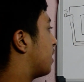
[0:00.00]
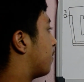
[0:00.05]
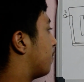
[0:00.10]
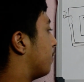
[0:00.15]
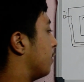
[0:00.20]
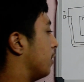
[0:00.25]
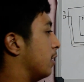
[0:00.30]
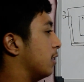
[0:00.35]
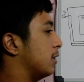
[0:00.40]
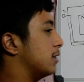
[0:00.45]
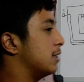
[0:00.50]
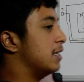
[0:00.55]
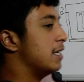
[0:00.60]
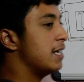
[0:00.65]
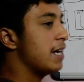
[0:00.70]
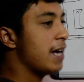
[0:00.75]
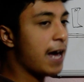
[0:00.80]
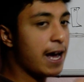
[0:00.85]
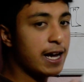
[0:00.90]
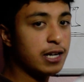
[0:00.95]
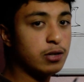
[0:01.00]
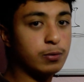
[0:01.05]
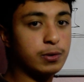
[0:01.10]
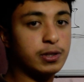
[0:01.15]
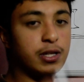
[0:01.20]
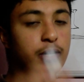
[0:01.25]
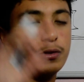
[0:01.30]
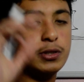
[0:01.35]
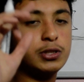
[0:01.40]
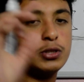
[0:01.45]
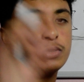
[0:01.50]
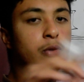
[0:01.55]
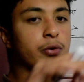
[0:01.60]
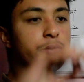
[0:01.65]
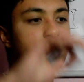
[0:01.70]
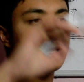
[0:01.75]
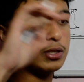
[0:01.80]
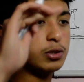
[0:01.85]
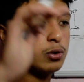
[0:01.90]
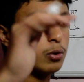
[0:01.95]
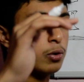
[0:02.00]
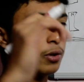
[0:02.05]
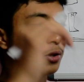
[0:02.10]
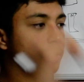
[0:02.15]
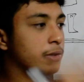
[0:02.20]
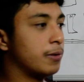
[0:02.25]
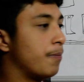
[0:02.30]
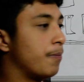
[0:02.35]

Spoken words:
field, and with the restoring torque.